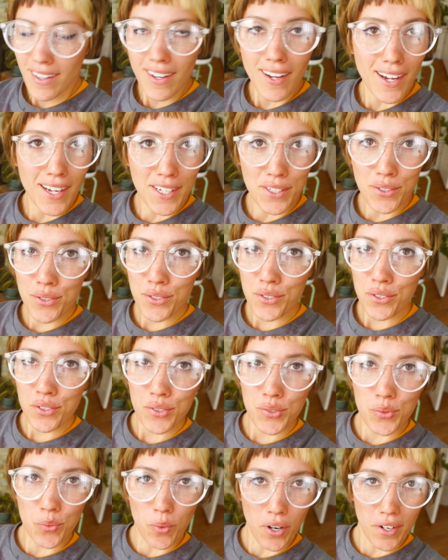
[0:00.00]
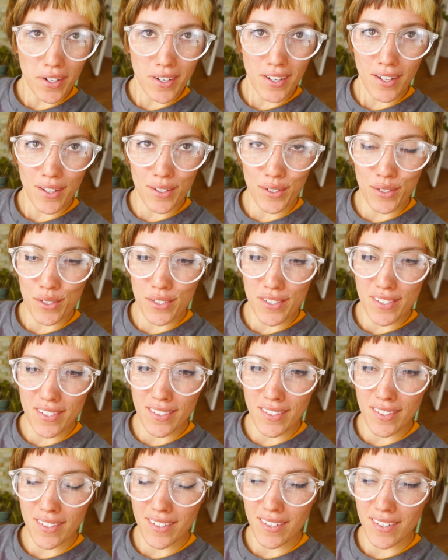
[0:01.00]
I used to use
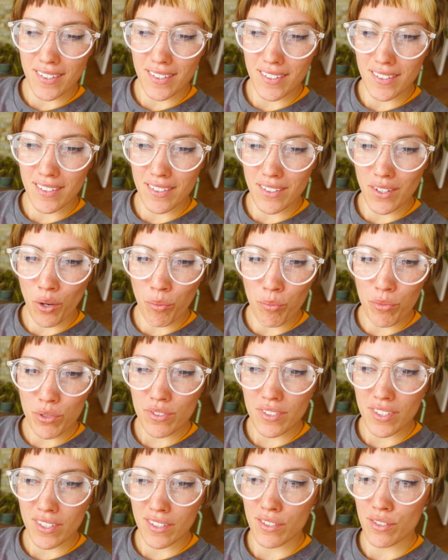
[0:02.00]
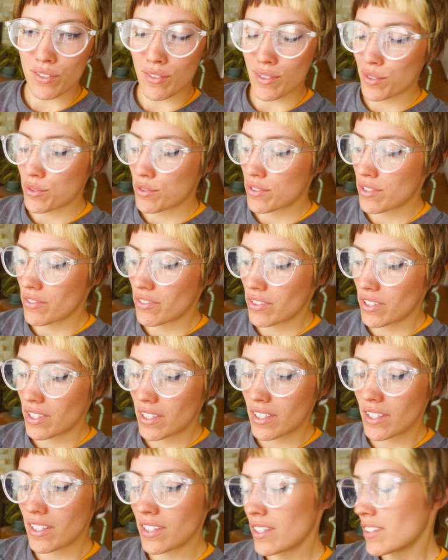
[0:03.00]
watercolors almost
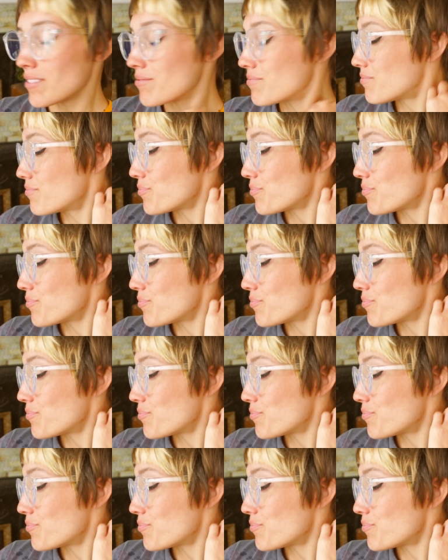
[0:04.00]
exclusively.